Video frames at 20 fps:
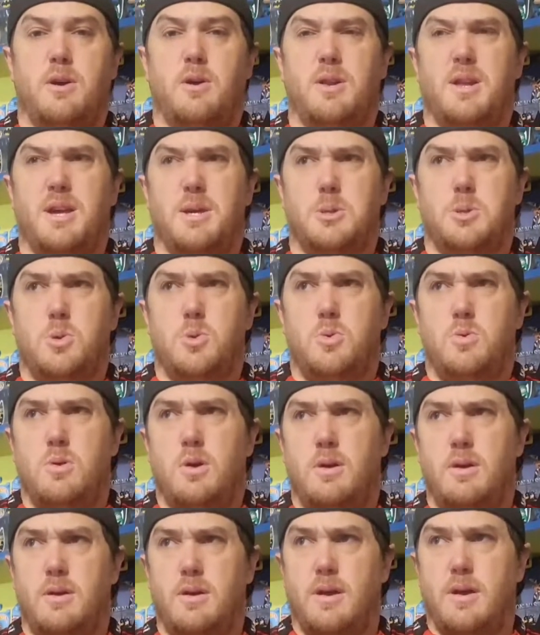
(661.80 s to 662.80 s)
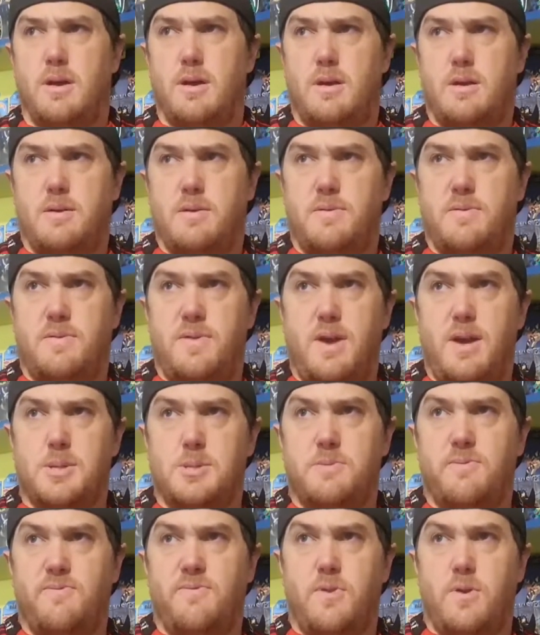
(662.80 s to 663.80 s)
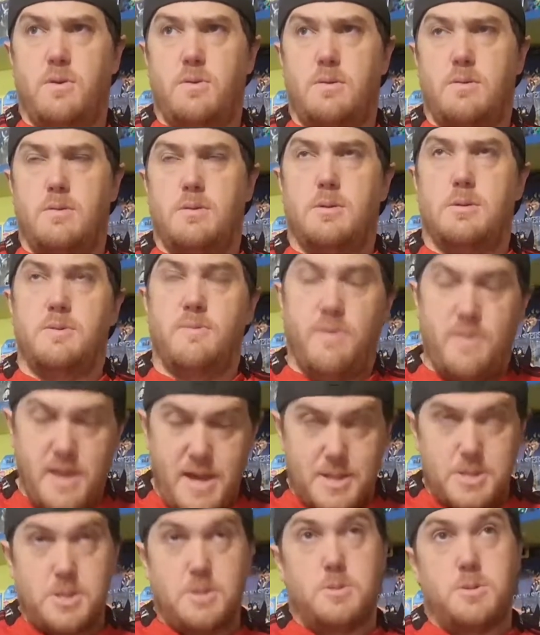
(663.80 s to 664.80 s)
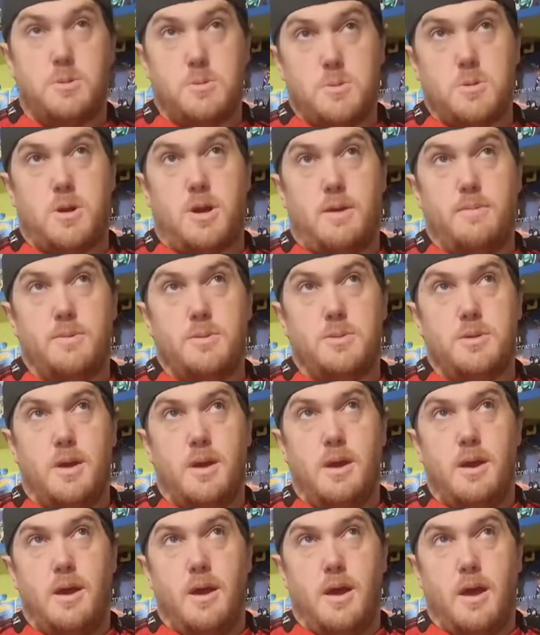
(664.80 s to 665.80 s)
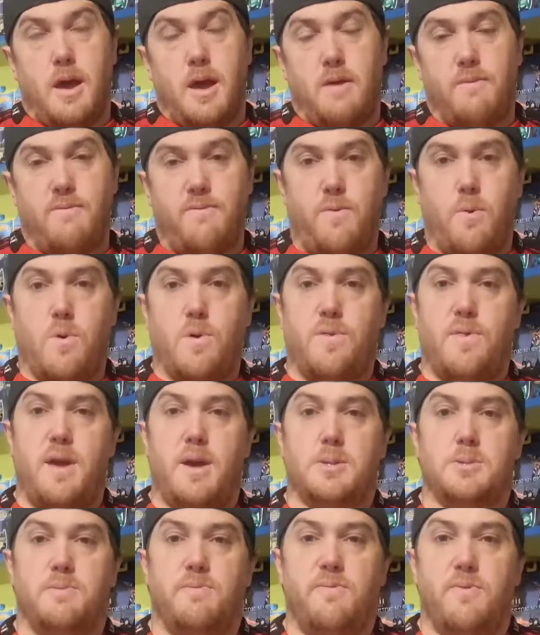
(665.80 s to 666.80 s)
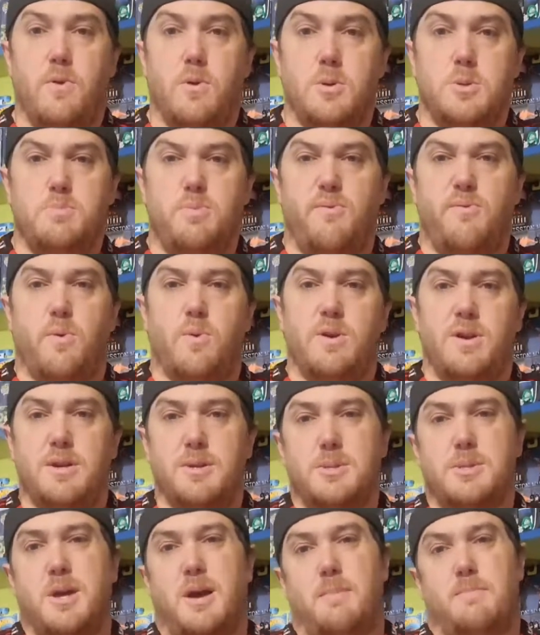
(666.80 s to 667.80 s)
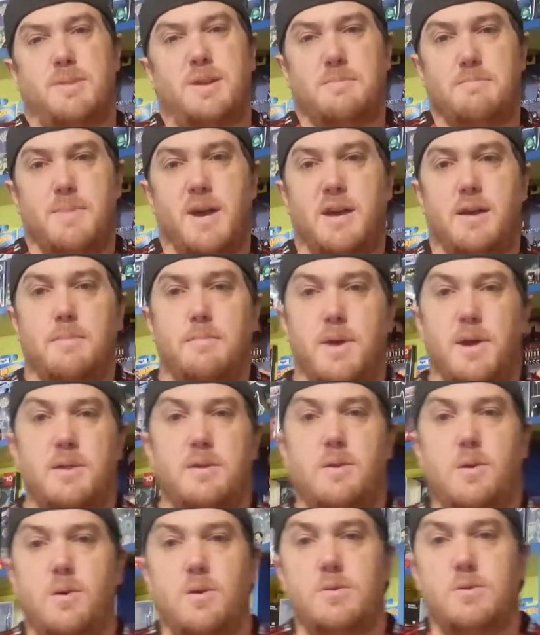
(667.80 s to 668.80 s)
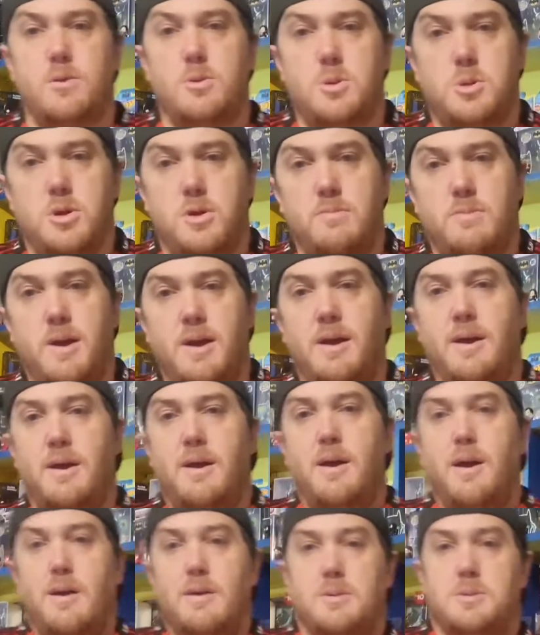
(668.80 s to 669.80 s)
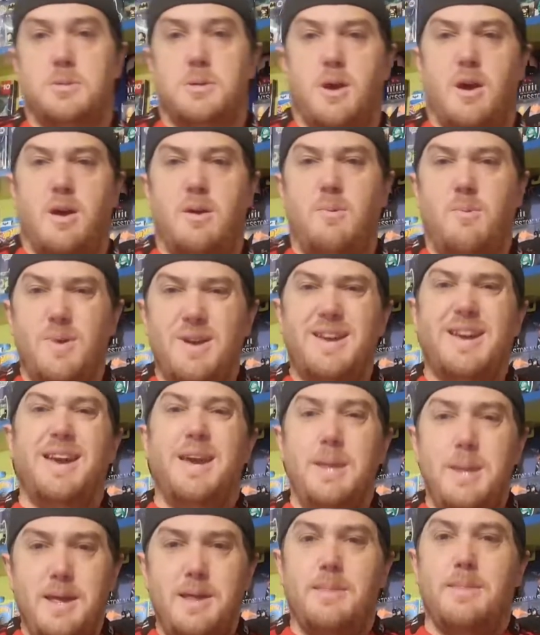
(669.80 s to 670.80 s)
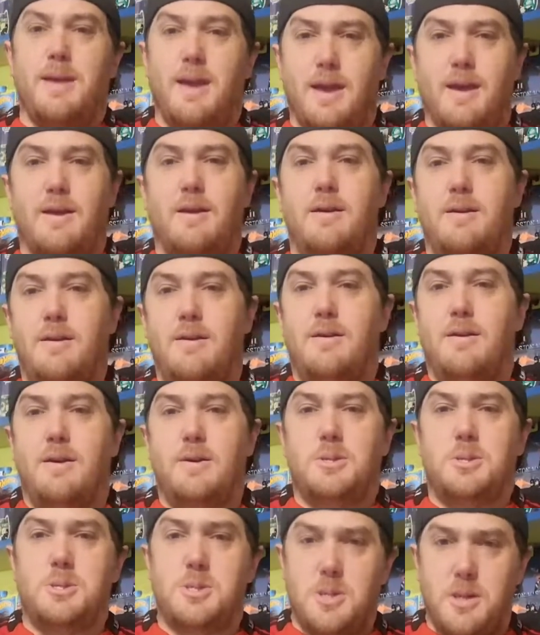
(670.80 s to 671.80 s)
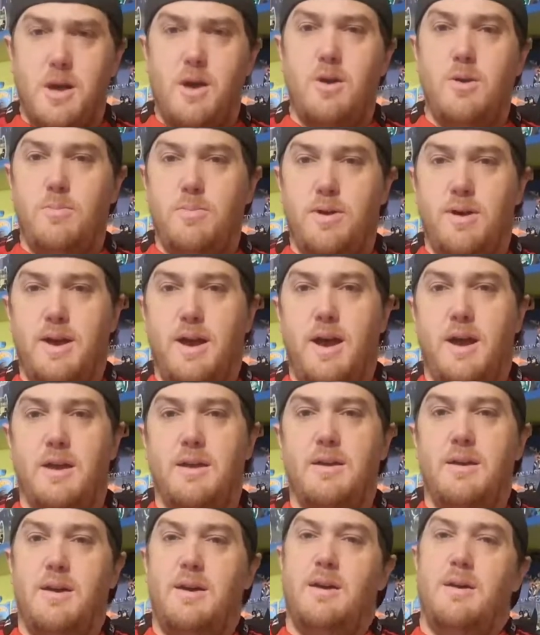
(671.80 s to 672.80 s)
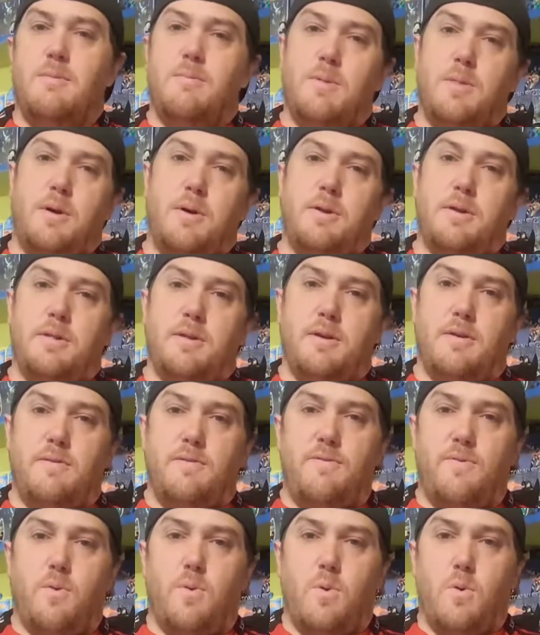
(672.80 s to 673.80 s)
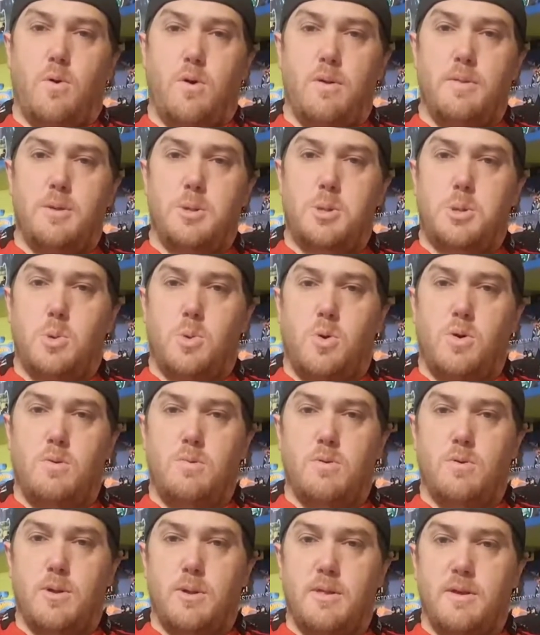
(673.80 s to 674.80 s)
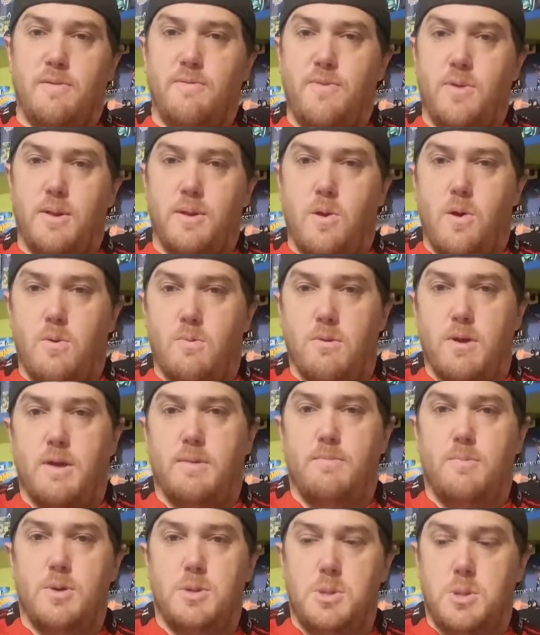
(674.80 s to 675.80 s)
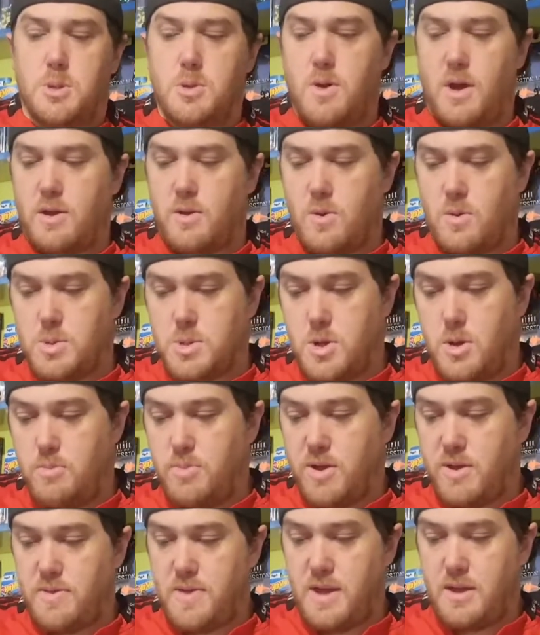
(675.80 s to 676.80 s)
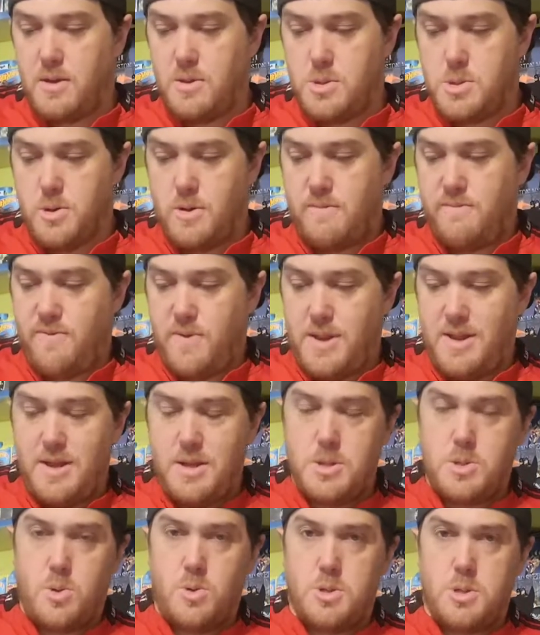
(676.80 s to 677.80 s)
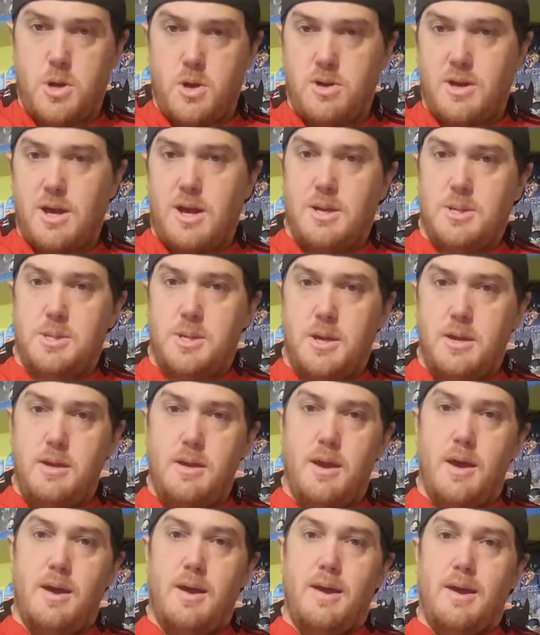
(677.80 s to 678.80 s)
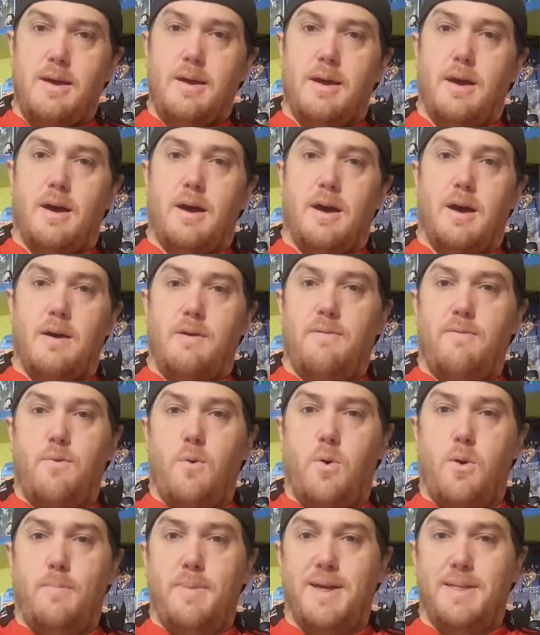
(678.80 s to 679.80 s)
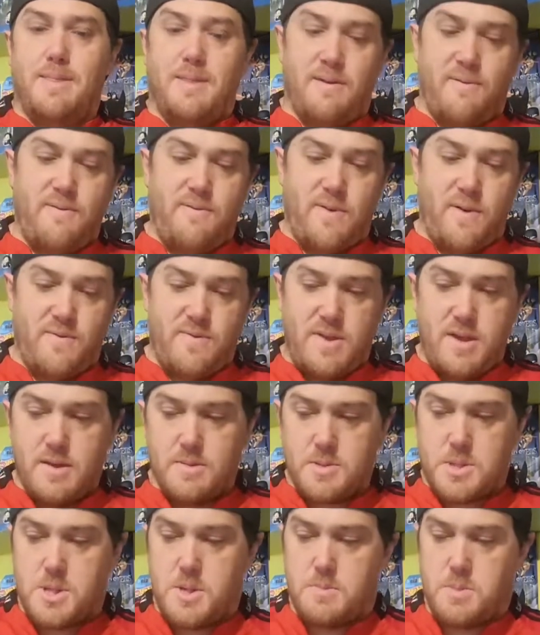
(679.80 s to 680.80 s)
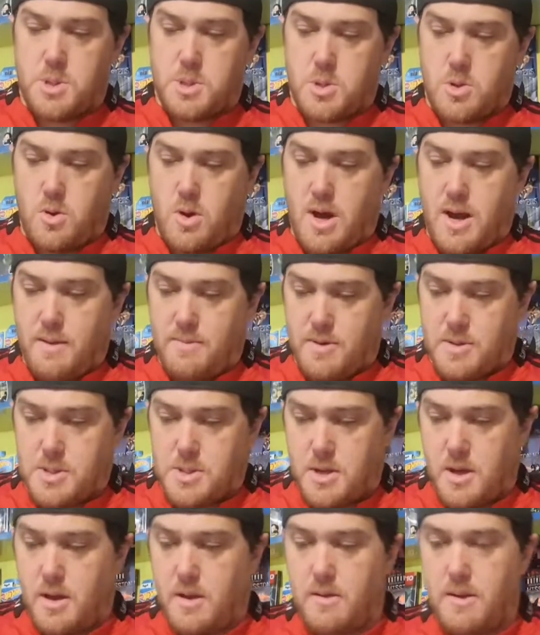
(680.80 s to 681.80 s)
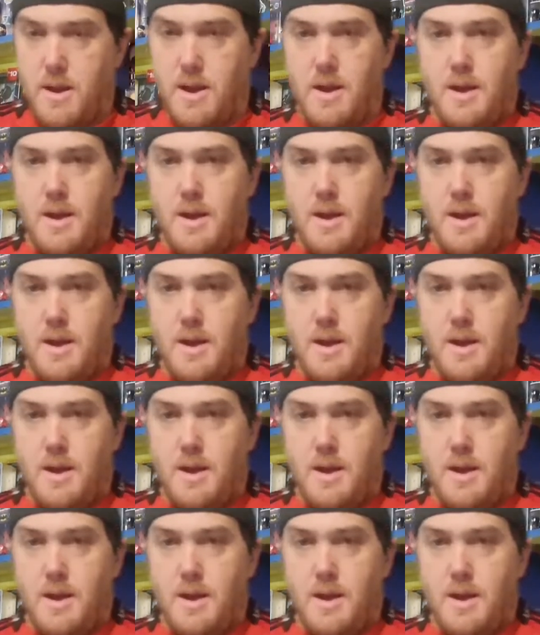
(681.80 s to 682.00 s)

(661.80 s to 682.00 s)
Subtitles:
I've got to get to 1,000 views, 1,000 subscribers and 4,000 views before you can start making money on YouTube. So we're getting there. It's slow, but hey, we're not in it for the short, we're in it for the long run, which is quite cool. So big thank you to Infinity Toys OKC for being the 50th subscriber. So